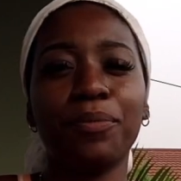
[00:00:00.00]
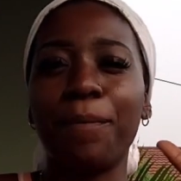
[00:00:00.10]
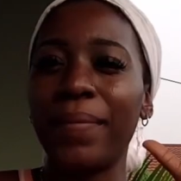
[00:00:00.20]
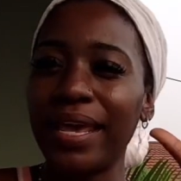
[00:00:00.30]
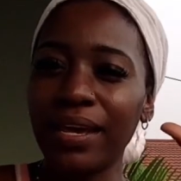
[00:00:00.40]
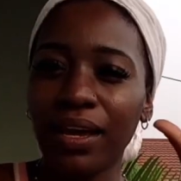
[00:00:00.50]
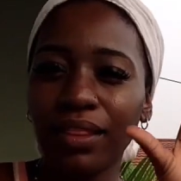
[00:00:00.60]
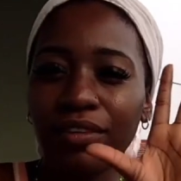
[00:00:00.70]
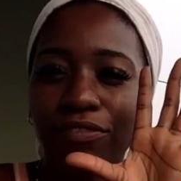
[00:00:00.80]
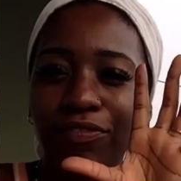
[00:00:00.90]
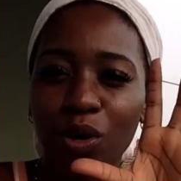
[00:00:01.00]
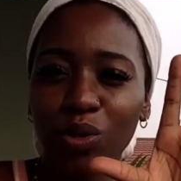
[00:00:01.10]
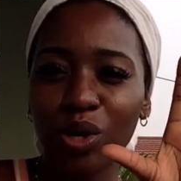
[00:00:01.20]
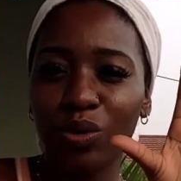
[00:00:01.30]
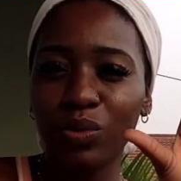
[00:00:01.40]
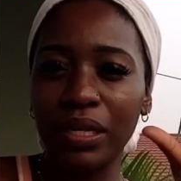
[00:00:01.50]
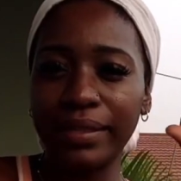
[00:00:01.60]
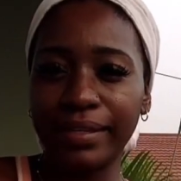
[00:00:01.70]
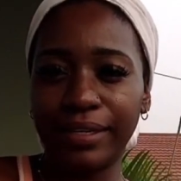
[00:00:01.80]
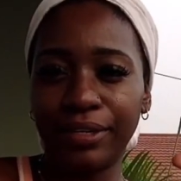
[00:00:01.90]
make the photo
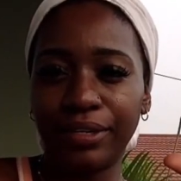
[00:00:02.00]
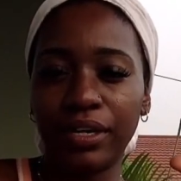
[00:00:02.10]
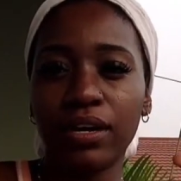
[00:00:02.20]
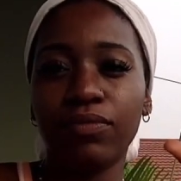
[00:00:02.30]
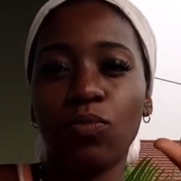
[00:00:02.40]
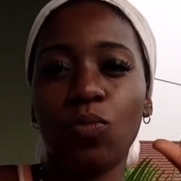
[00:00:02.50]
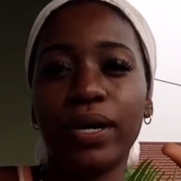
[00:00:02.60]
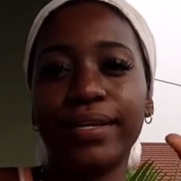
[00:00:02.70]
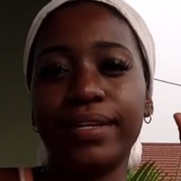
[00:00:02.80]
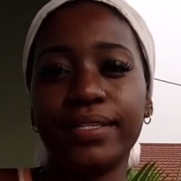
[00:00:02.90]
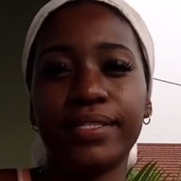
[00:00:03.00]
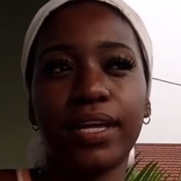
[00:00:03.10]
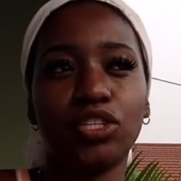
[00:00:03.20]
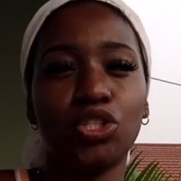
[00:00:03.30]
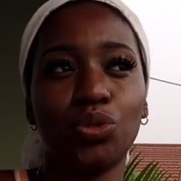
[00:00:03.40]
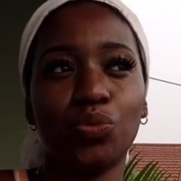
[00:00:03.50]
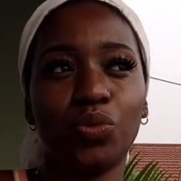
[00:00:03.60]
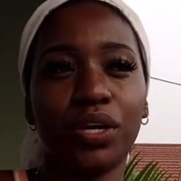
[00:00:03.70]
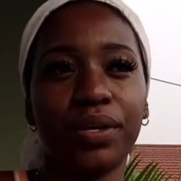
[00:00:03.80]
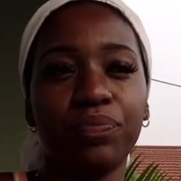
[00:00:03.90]
clear of what it is that you
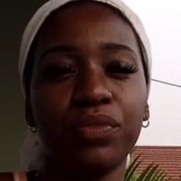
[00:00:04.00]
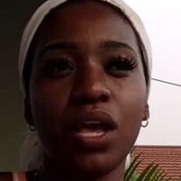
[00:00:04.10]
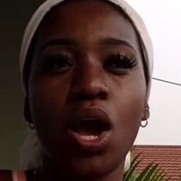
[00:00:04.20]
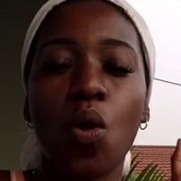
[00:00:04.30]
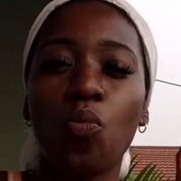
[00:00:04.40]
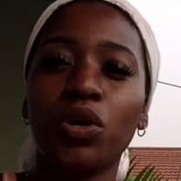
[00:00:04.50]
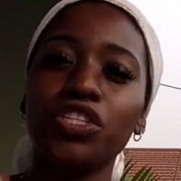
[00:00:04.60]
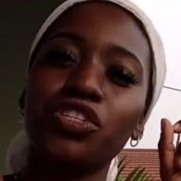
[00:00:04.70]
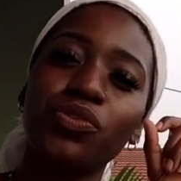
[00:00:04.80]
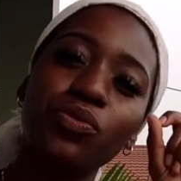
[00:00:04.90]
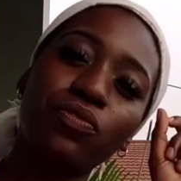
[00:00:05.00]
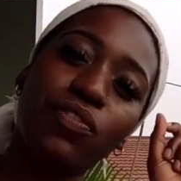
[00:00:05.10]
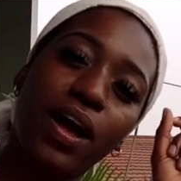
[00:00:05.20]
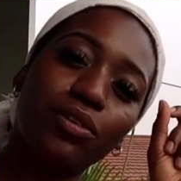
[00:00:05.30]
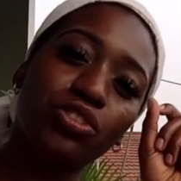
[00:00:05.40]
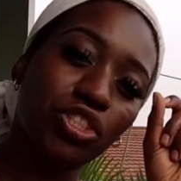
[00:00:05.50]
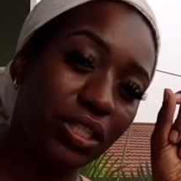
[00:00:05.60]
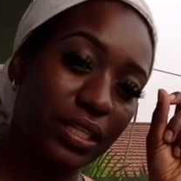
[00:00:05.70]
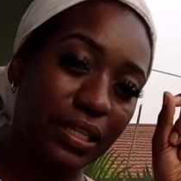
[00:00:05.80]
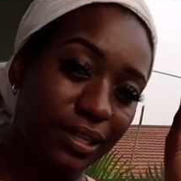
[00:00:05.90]
want. Once you've found your
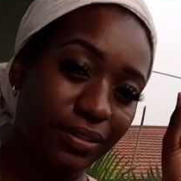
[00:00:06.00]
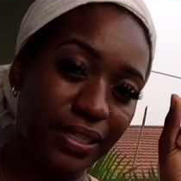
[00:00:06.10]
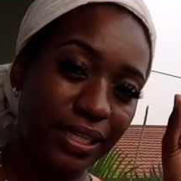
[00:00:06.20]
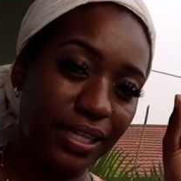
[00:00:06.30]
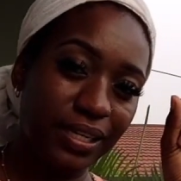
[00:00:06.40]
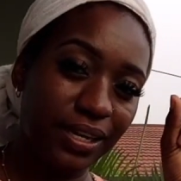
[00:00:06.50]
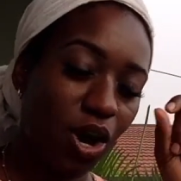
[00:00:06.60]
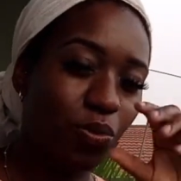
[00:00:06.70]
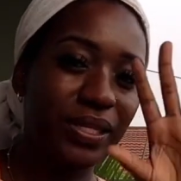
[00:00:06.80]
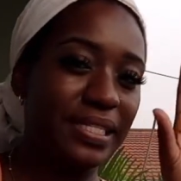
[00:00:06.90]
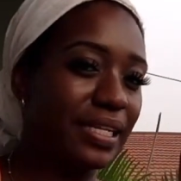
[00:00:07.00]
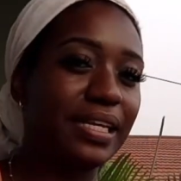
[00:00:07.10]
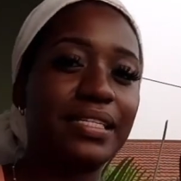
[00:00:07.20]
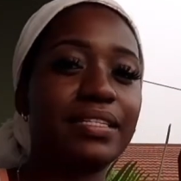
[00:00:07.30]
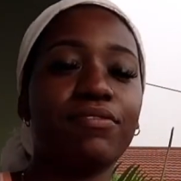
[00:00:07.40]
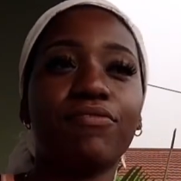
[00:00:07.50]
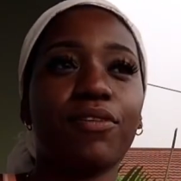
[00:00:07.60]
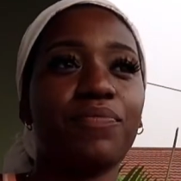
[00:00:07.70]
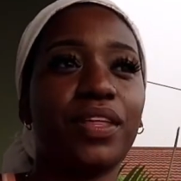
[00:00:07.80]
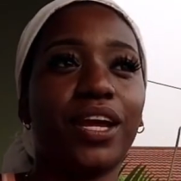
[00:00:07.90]
clarity, oh, it's easy
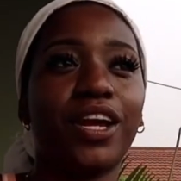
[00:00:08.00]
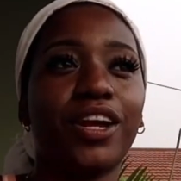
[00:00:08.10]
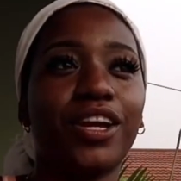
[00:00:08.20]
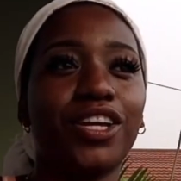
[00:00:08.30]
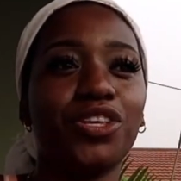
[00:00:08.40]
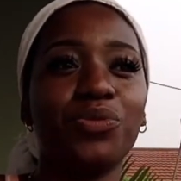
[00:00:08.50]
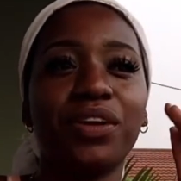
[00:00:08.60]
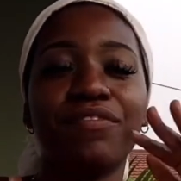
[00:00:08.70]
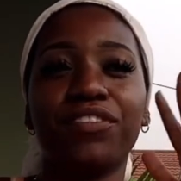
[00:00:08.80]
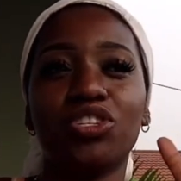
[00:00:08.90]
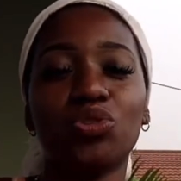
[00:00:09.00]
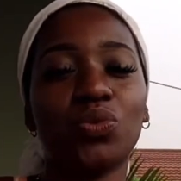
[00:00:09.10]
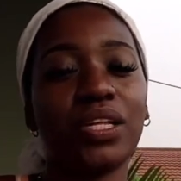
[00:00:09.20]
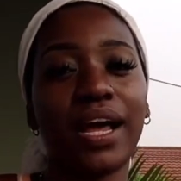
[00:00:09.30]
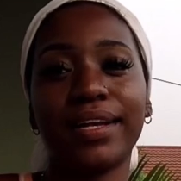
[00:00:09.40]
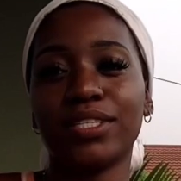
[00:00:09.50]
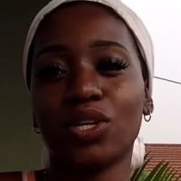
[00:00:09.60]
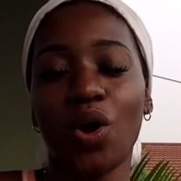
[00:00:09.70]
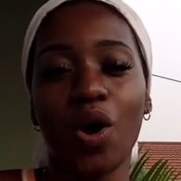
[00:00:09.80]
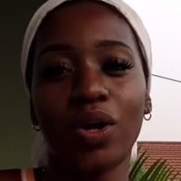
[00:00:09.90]
from there. You can visualize
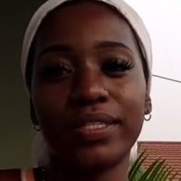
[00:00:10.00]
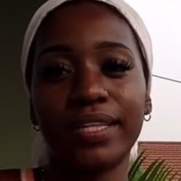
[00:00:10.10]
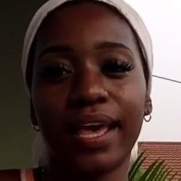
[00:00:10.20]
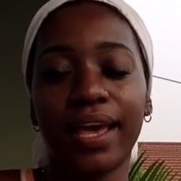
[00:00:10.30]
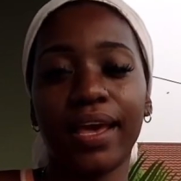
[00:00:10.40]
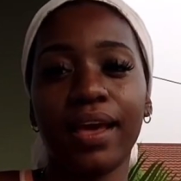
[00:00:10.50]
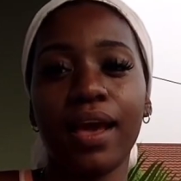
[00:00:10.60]
it all day.